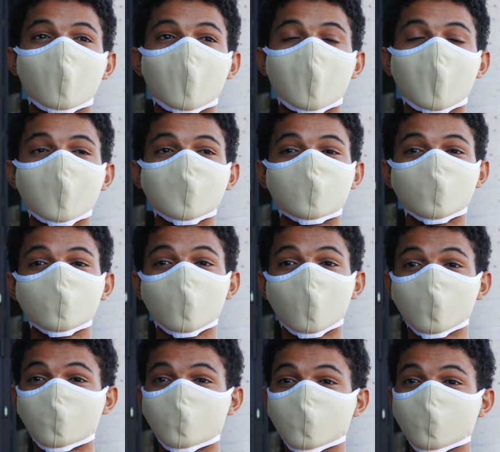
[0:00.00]
had to go
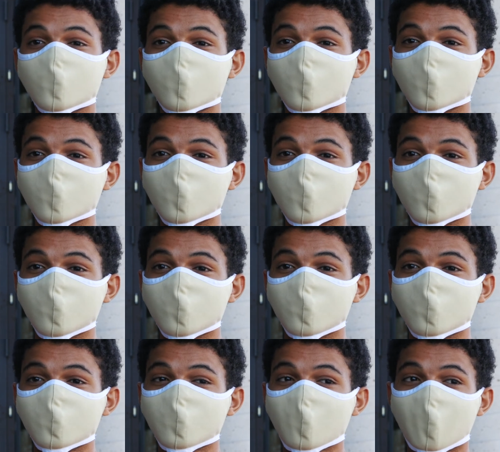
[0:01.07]
to
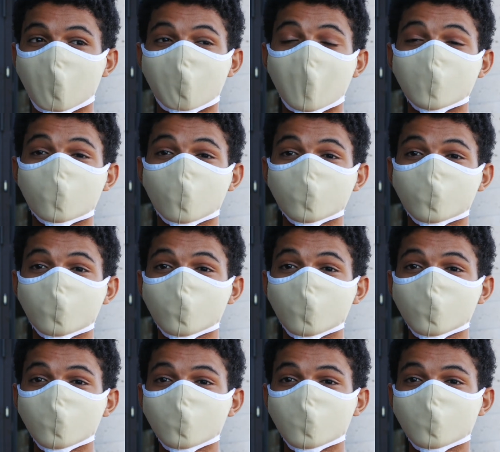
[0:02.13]
virtual
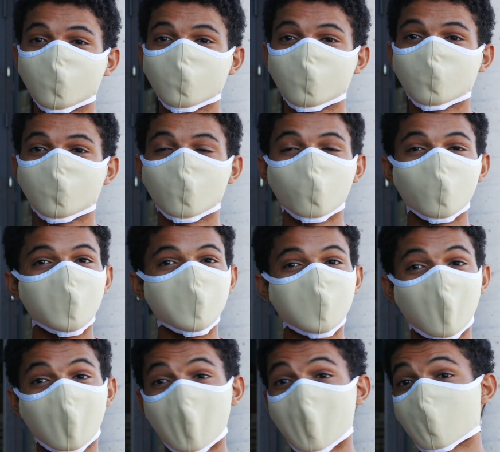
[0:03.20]
school, which
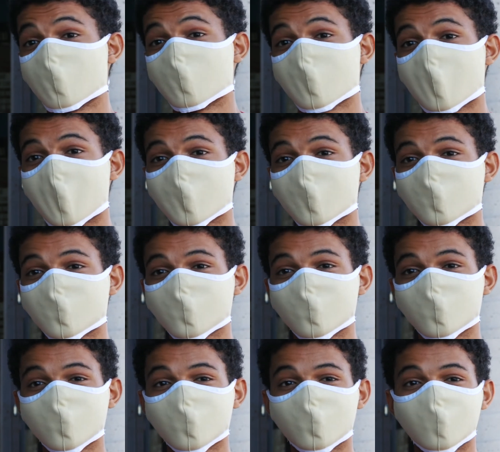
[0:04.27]
I don't like
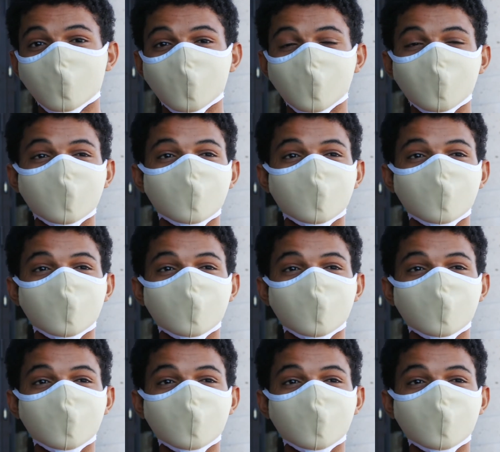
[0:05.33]
really.